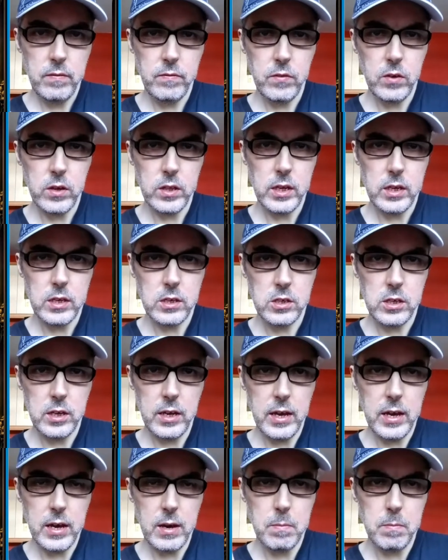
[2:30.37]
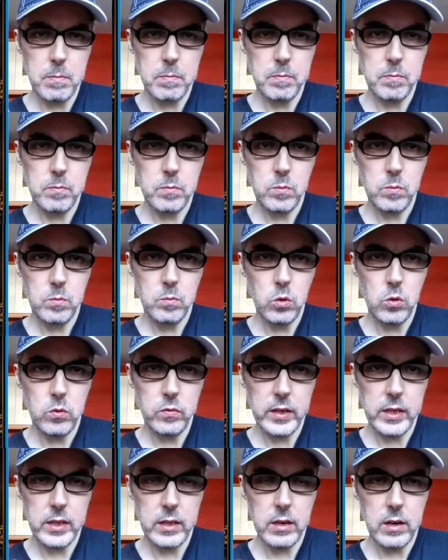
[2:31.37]
for this
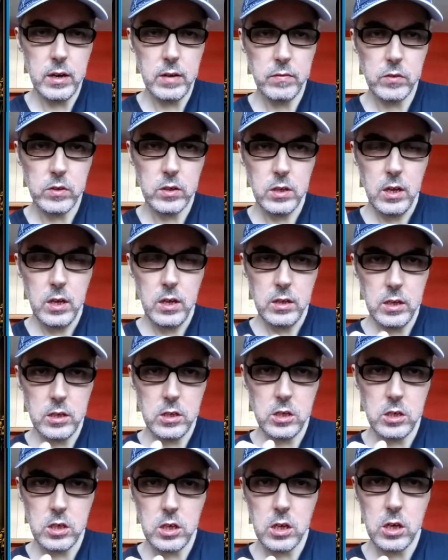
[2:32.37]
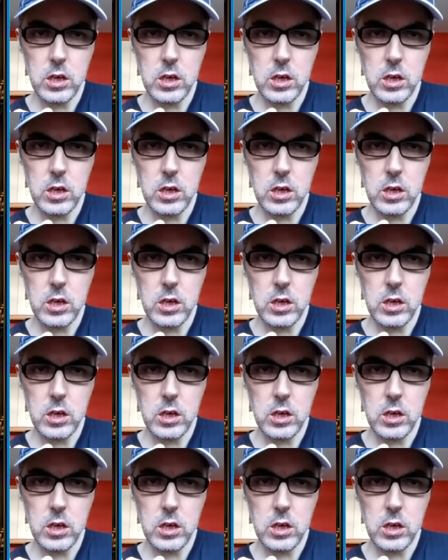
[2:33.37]
movie this is the